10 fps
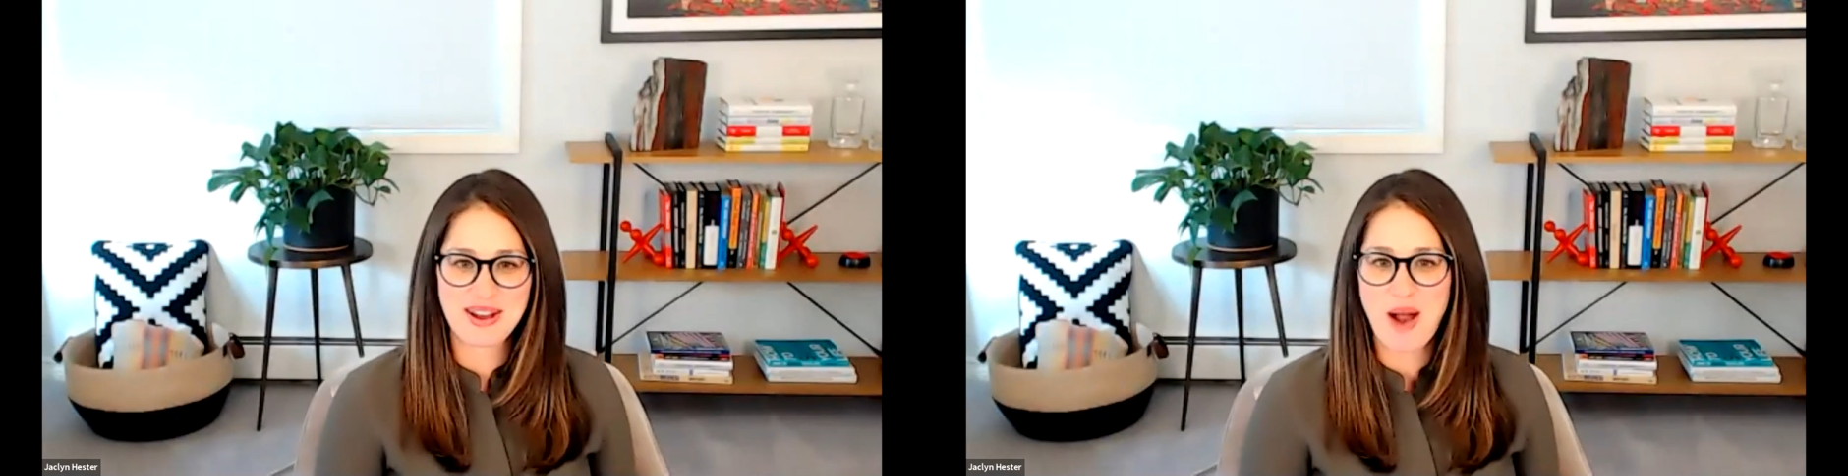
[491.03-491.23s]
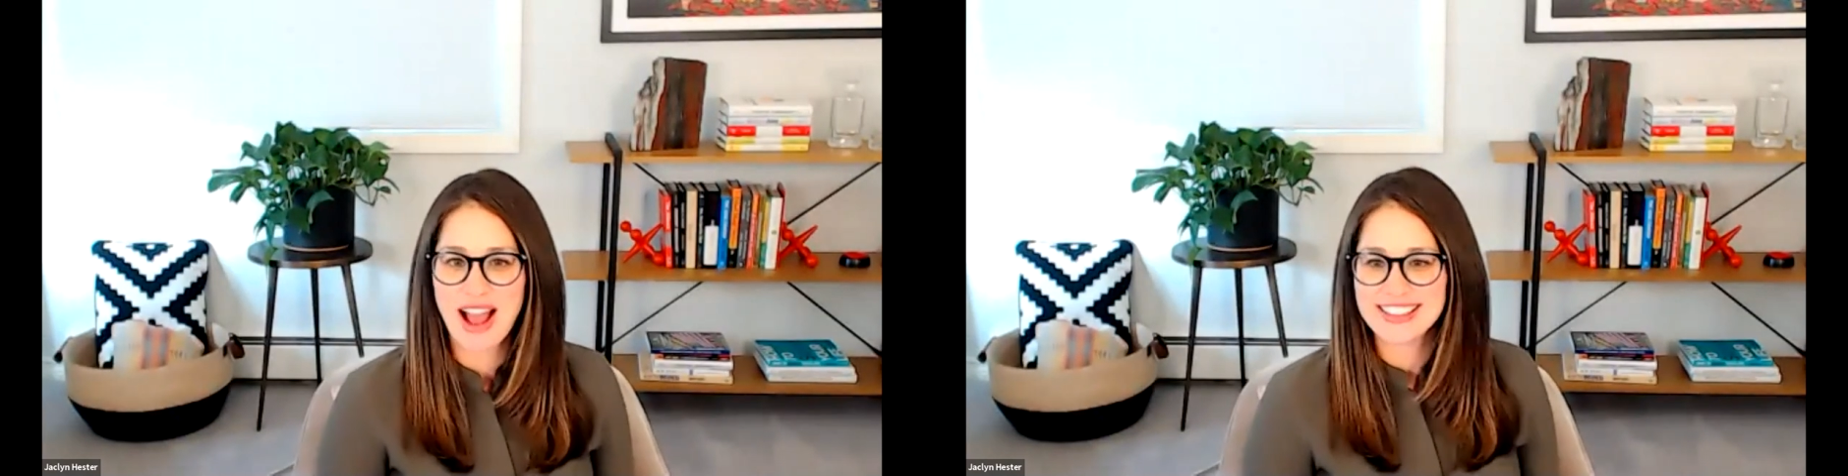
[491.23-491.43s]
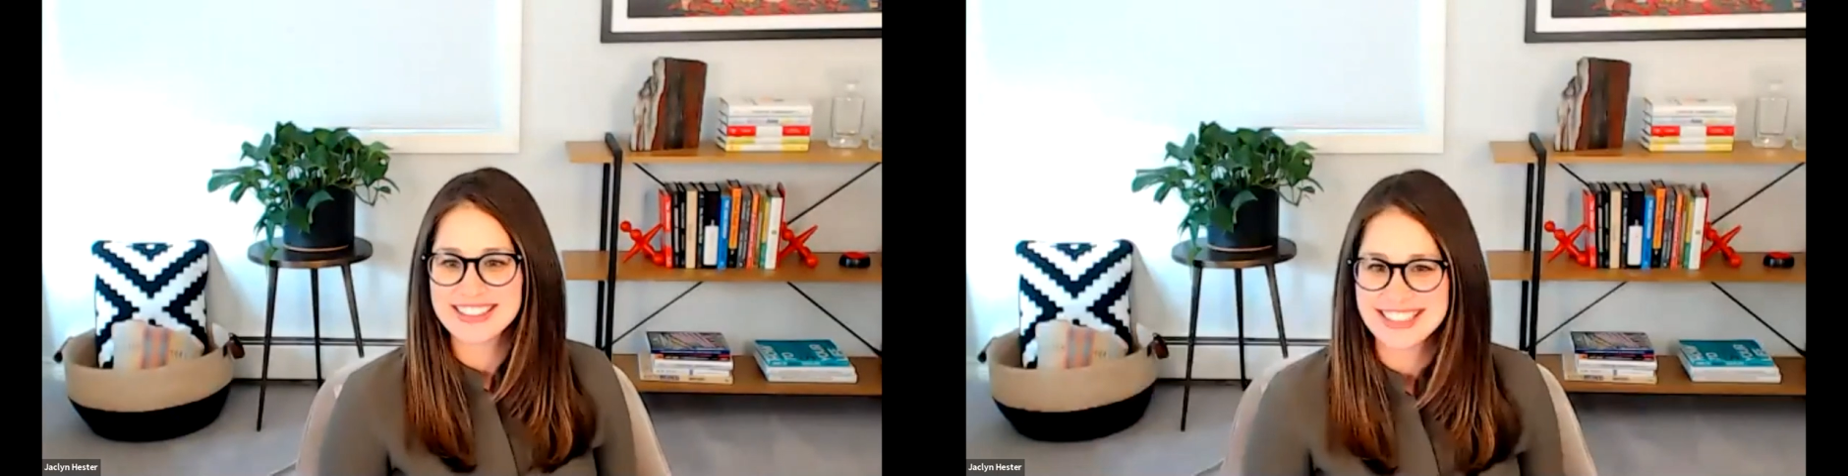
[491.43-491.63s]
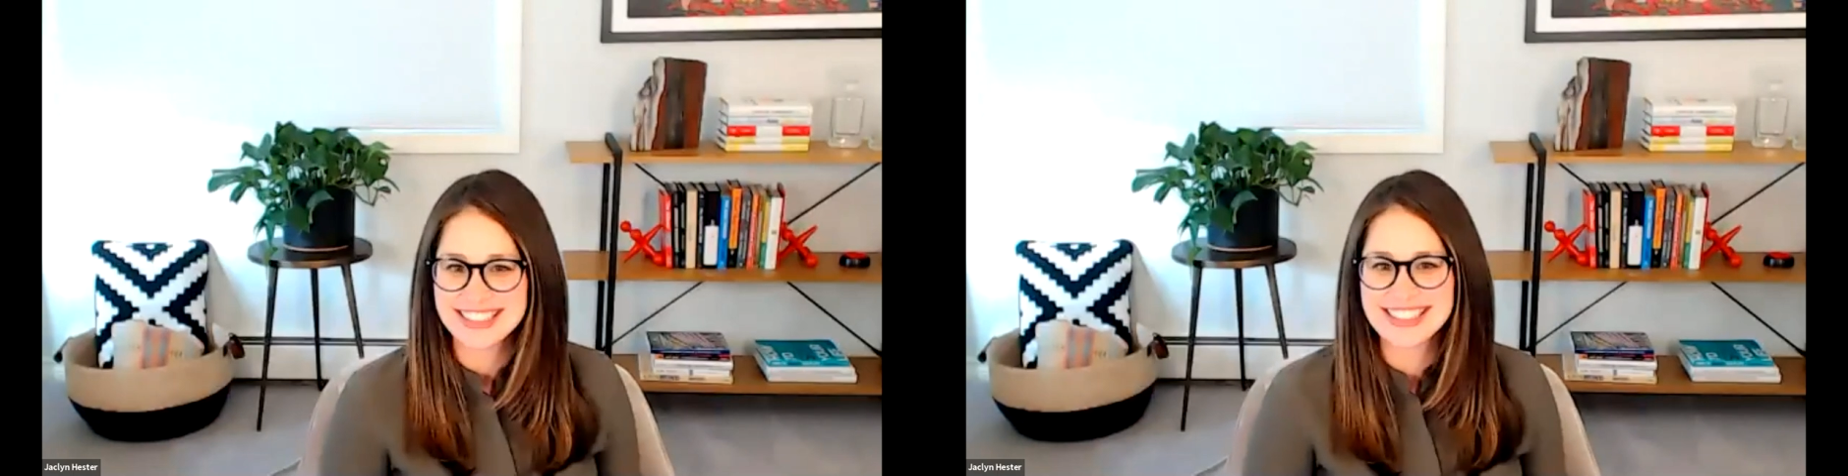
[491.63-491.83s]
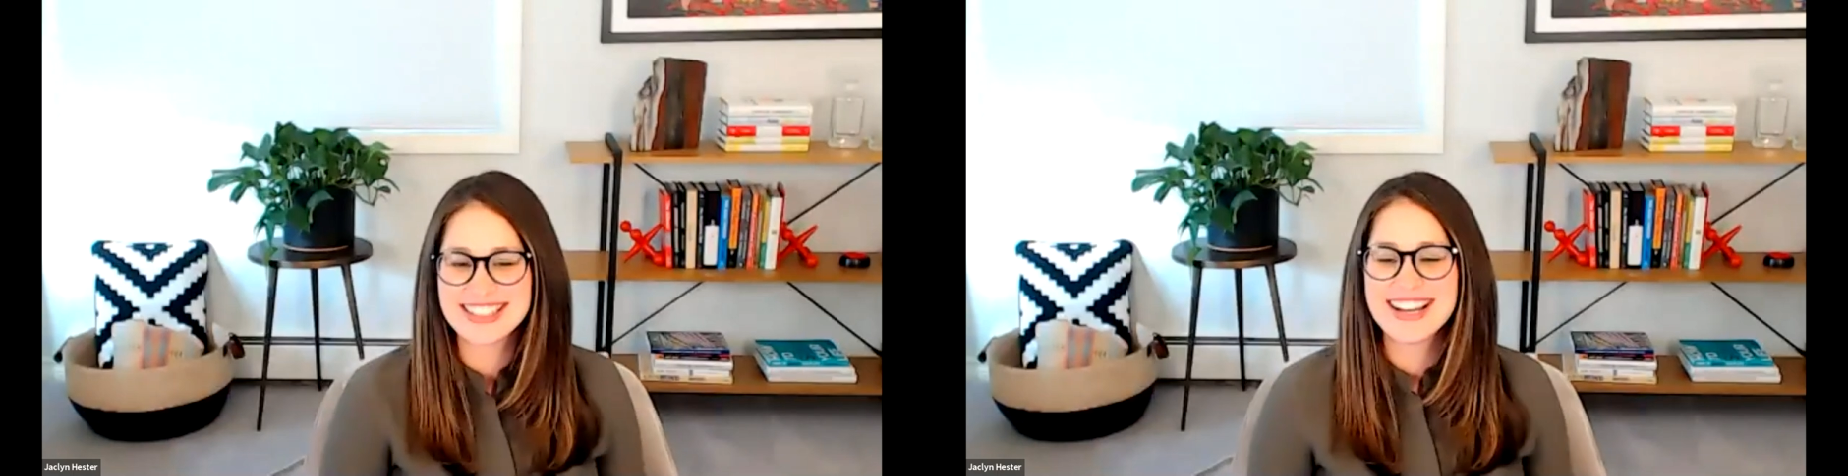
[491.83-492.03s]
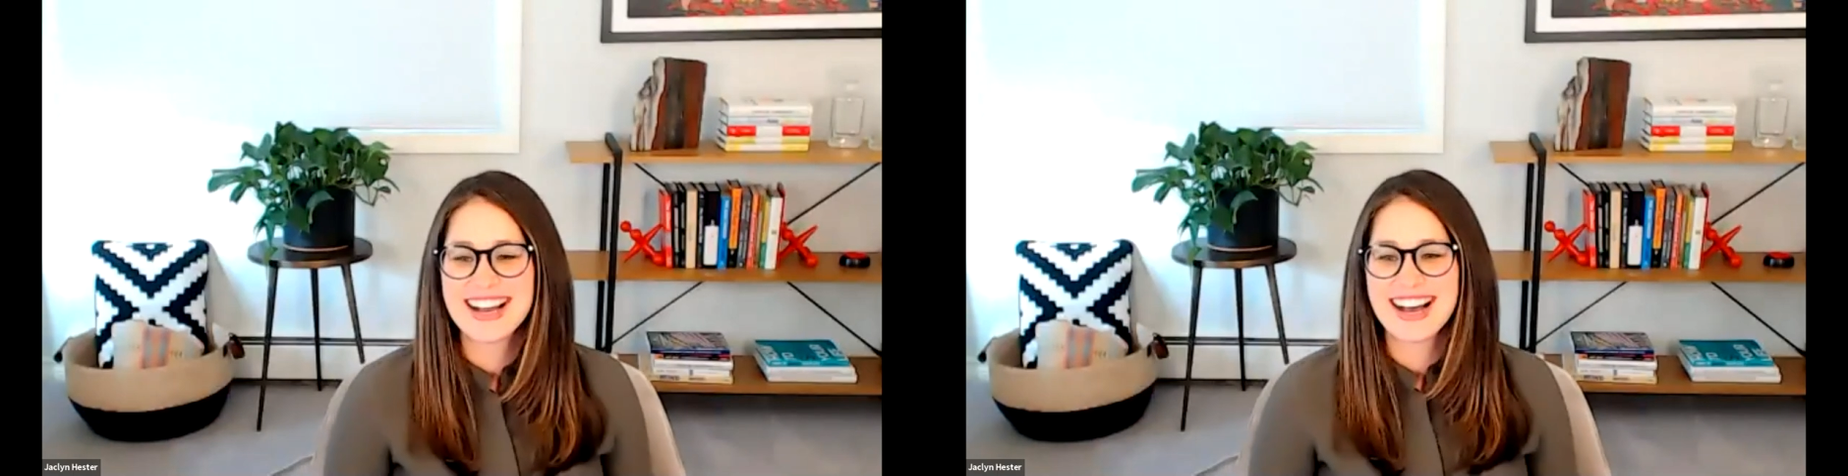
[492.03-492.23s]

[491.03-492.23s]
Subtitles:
a wild year,